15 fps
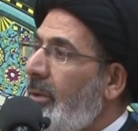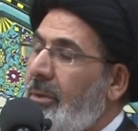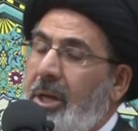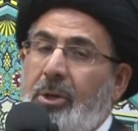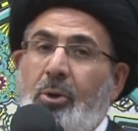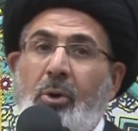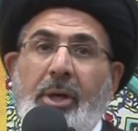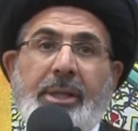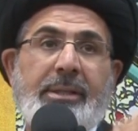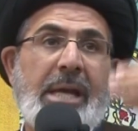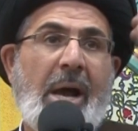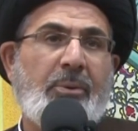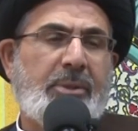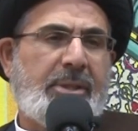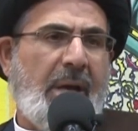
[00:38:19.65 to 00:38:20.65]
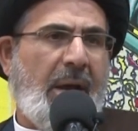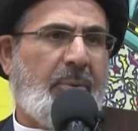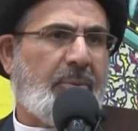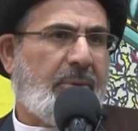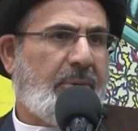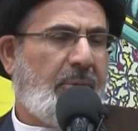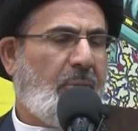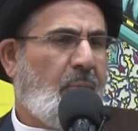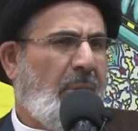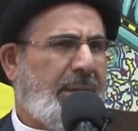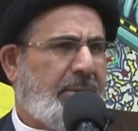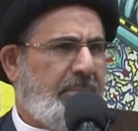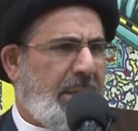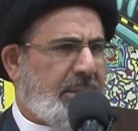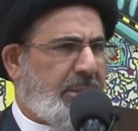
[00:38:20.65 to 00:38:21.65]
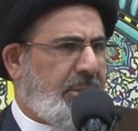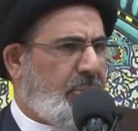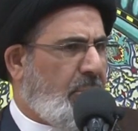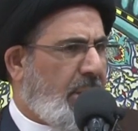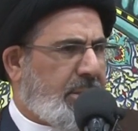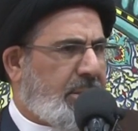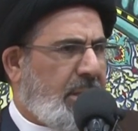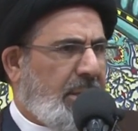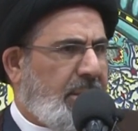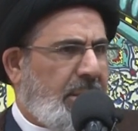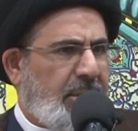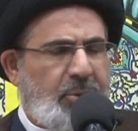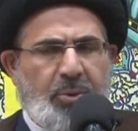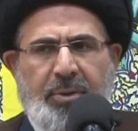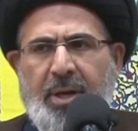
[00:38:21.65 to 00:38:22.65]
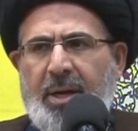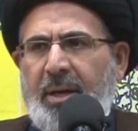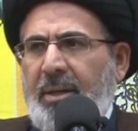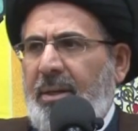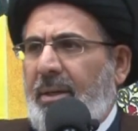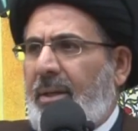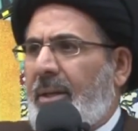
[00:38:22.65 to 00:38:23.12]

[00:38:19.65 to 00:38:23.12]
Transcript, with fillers: They go in downtown. What message you are sending to the,